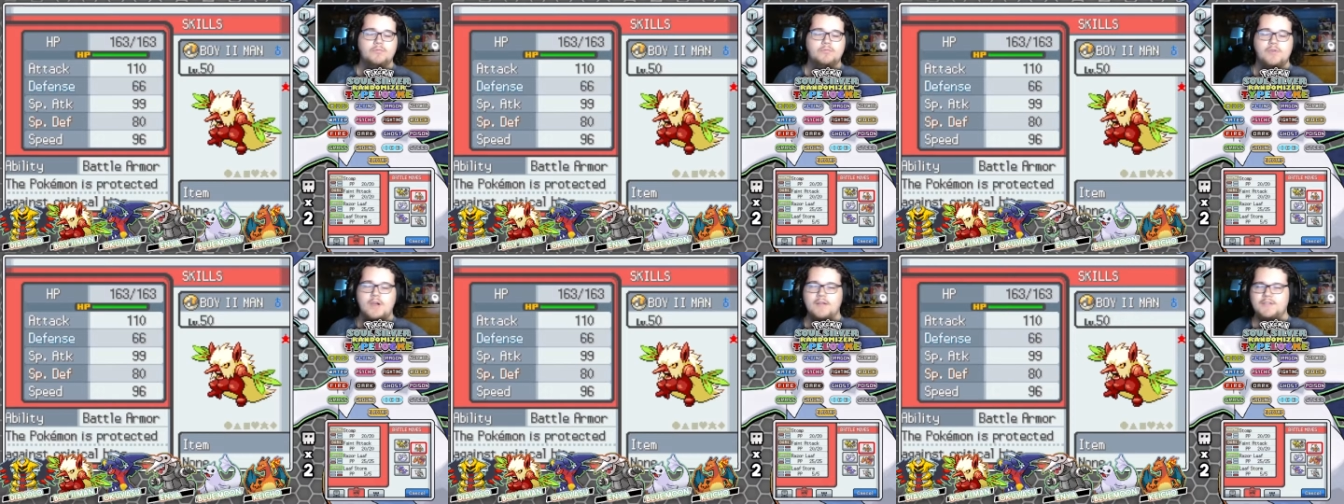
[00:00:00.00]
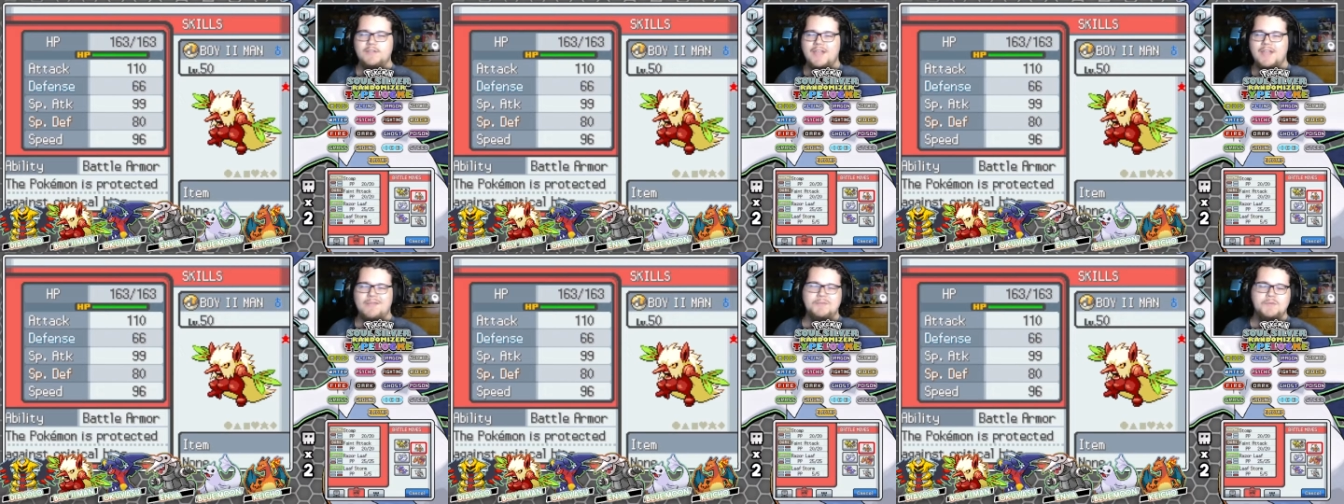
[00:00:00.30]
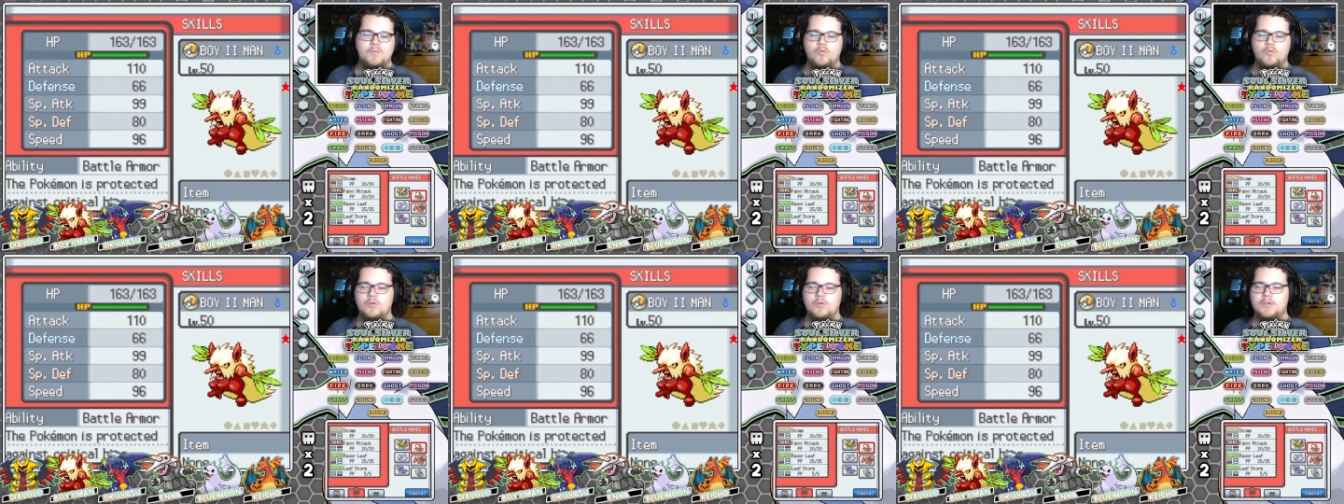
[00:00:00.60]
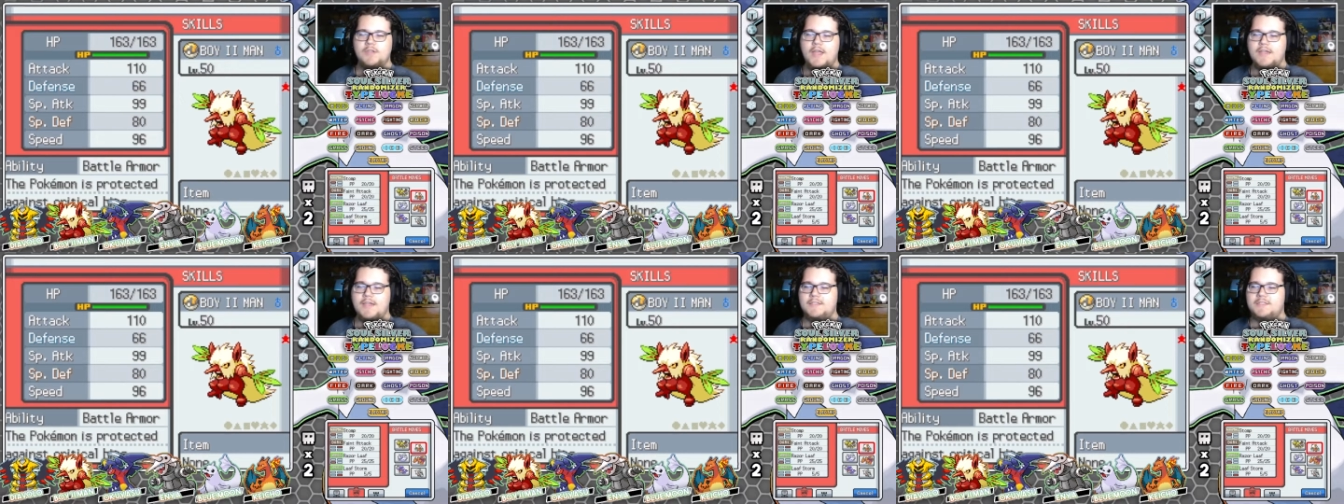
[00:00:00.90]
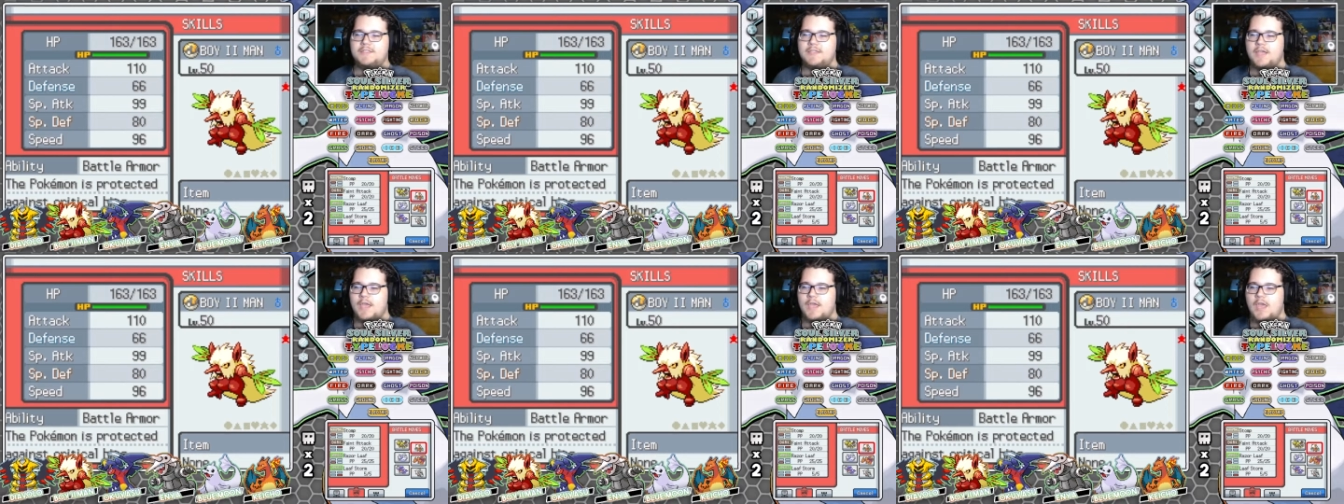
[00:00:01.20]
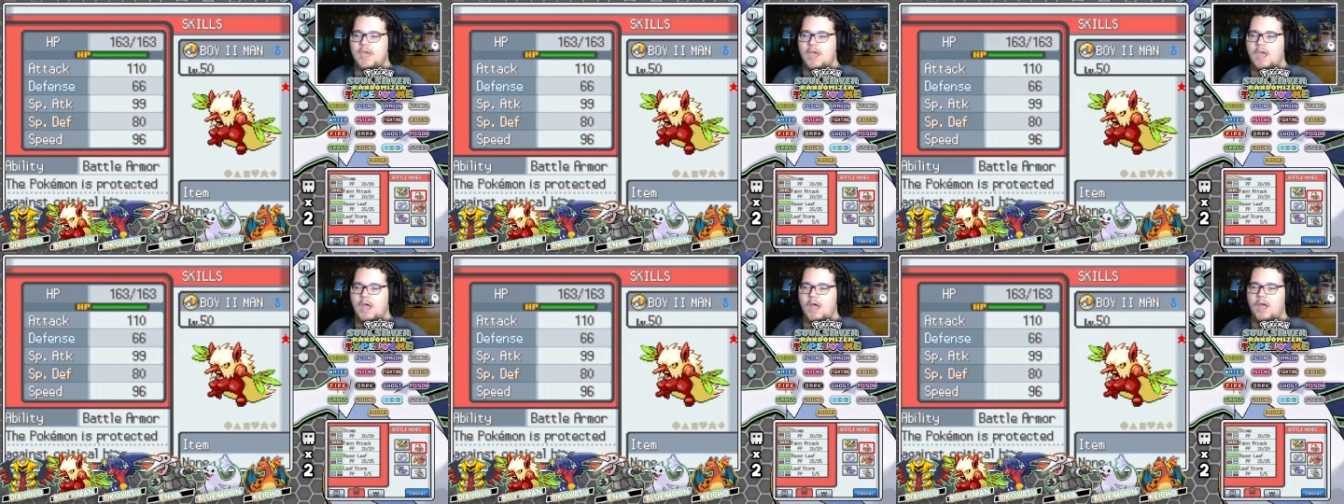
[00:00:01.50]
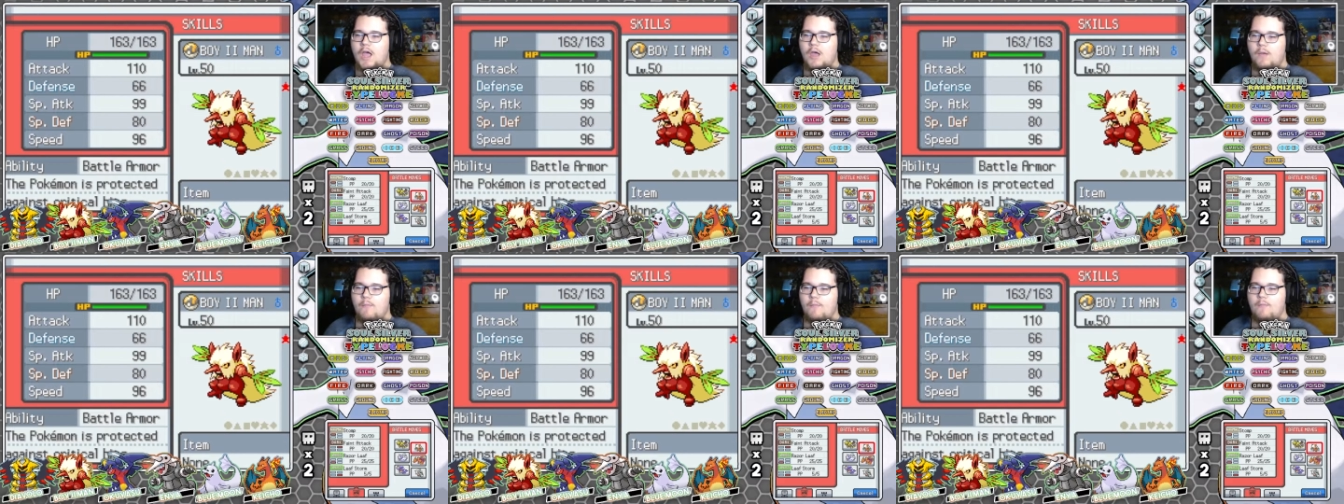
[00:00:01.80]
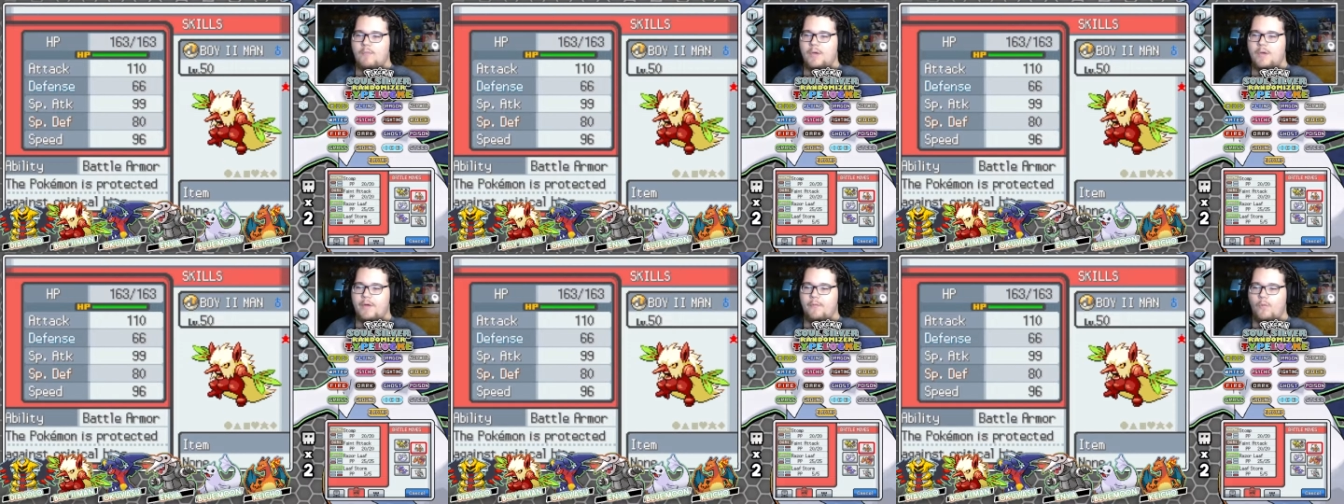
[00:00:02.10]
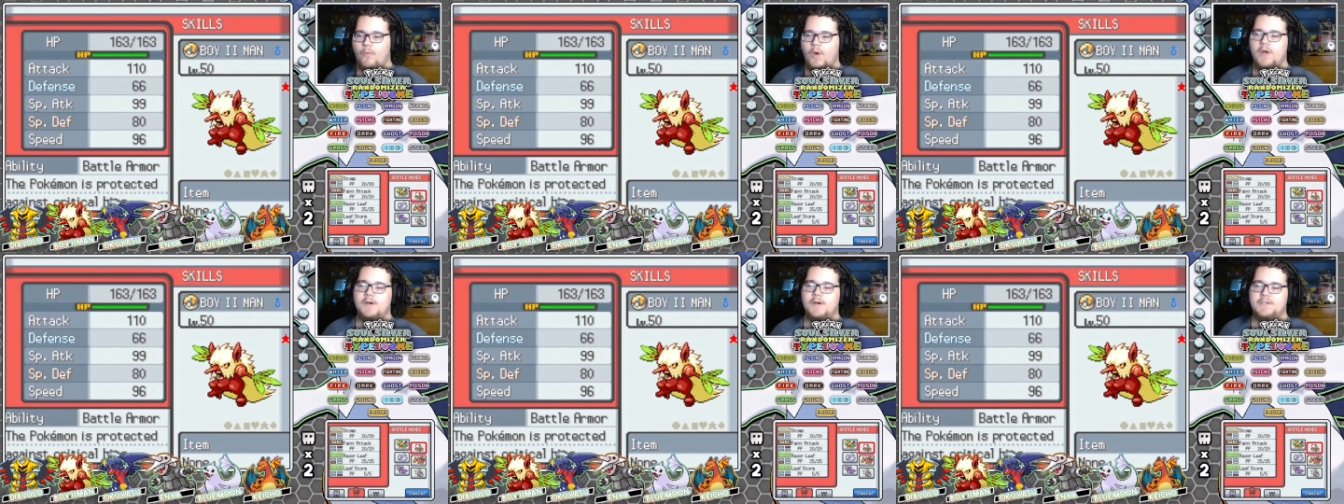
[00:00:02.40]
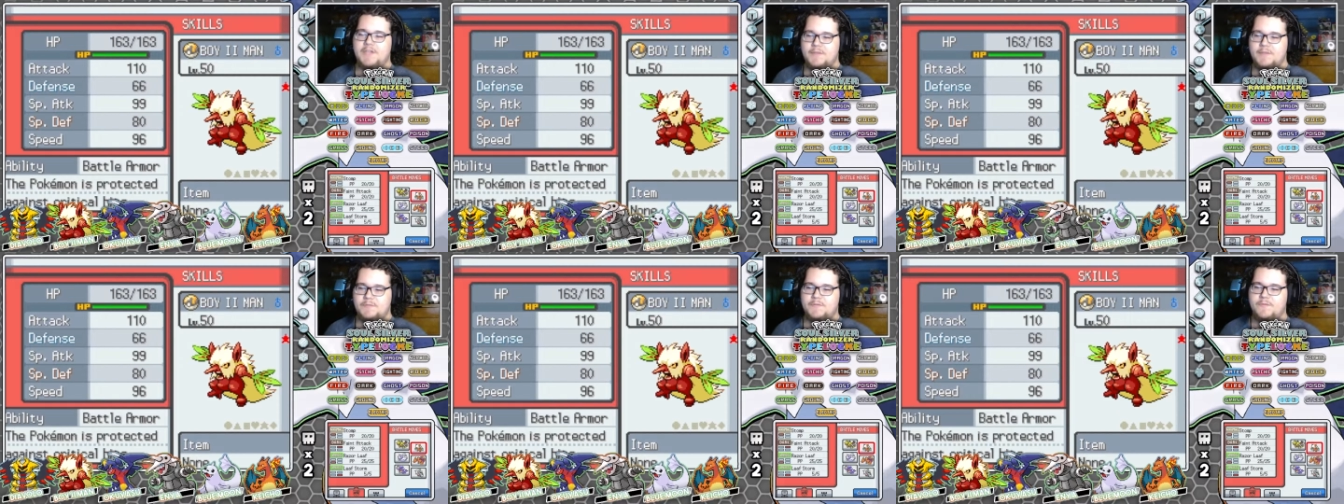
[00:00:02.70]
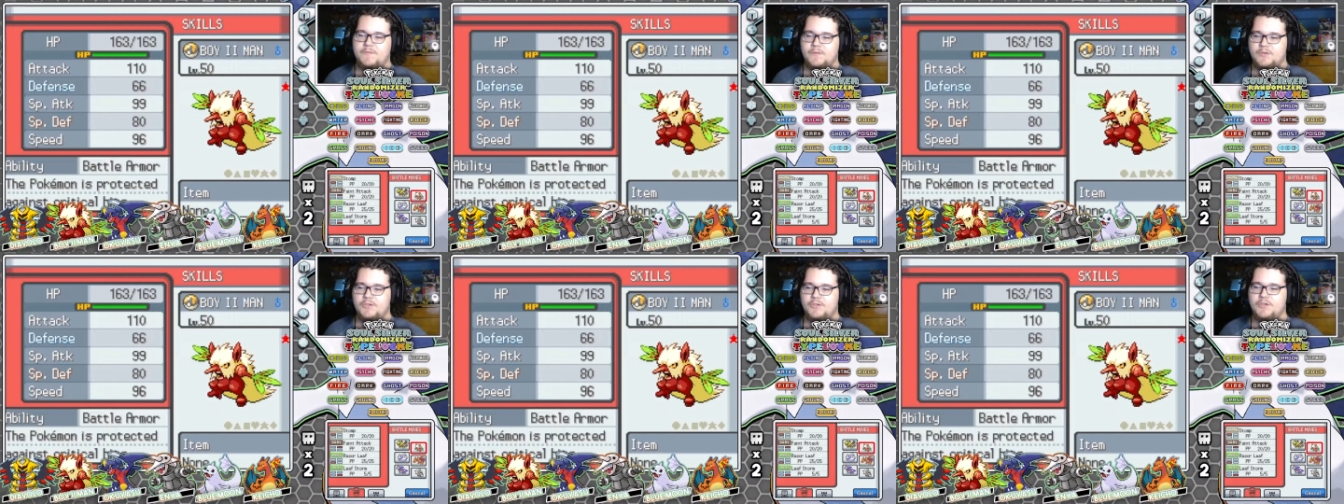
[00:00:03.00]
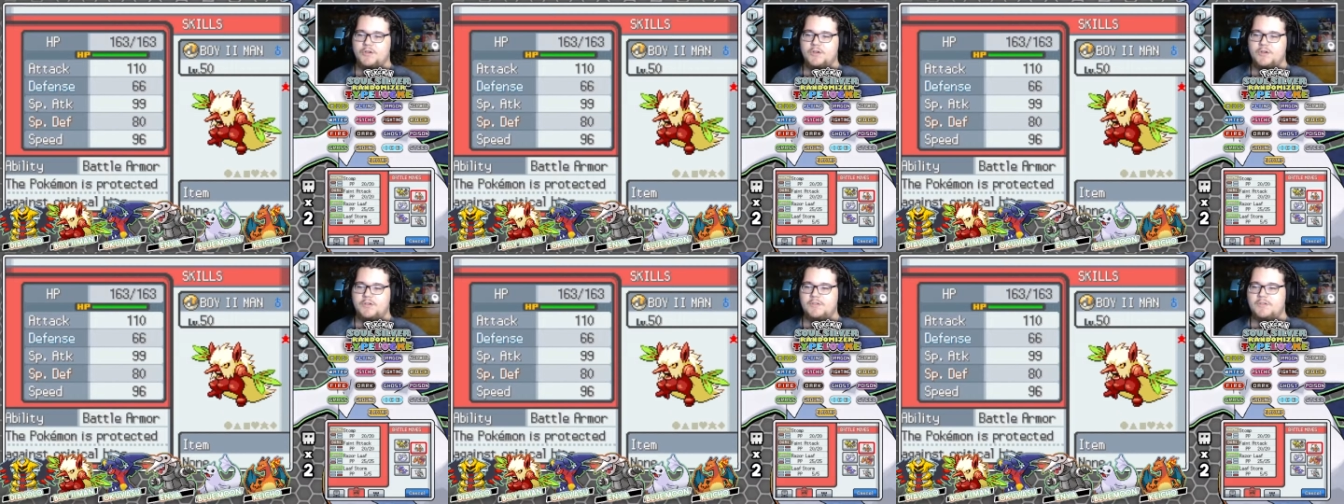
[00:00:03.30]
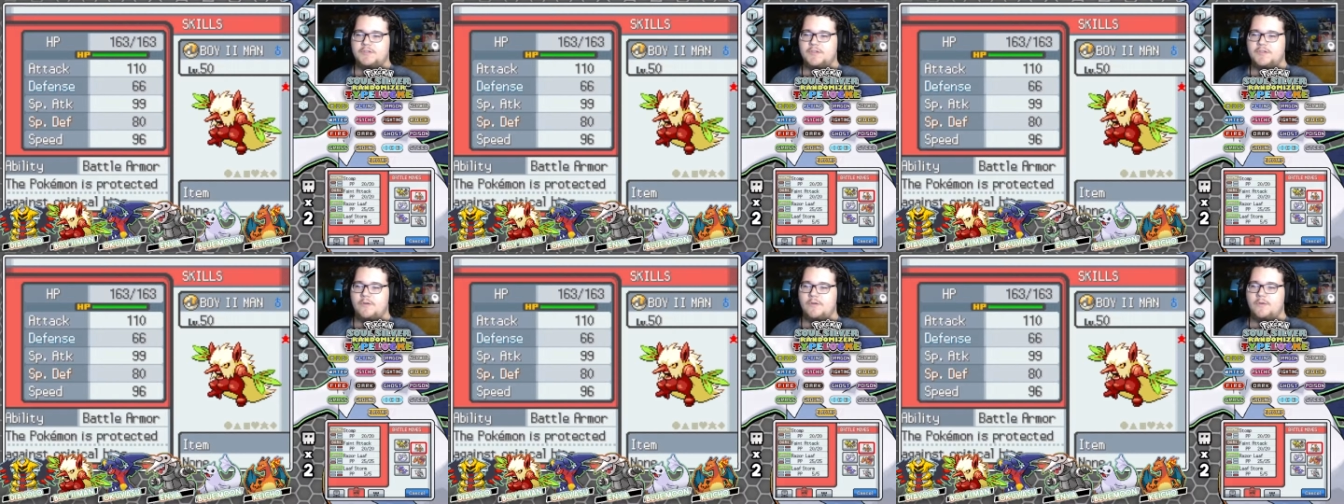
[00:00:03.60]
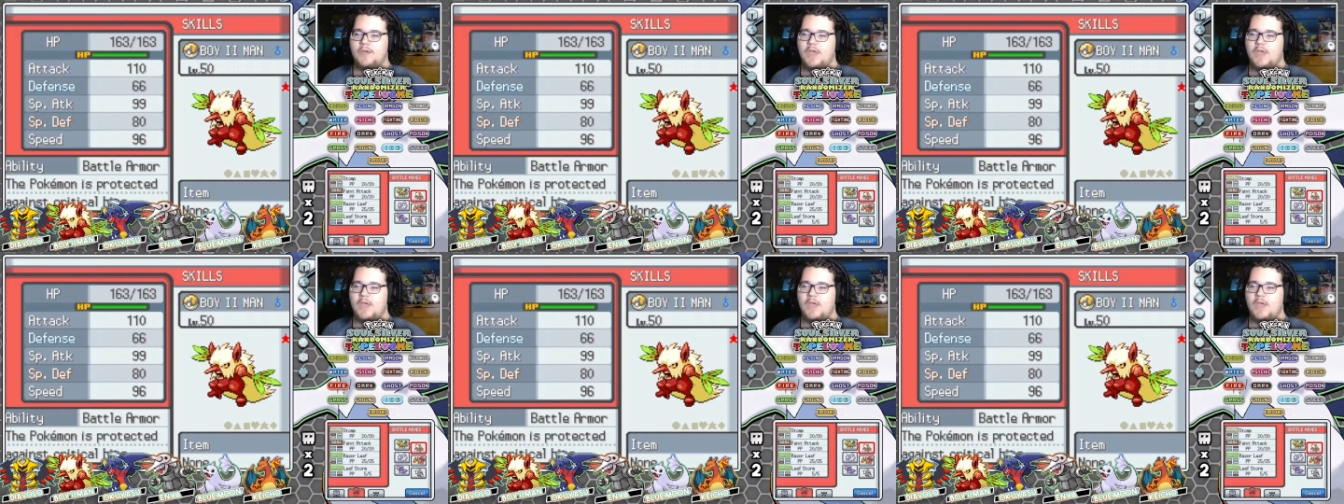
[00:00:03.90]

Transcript: types more or less, but water types for sure, so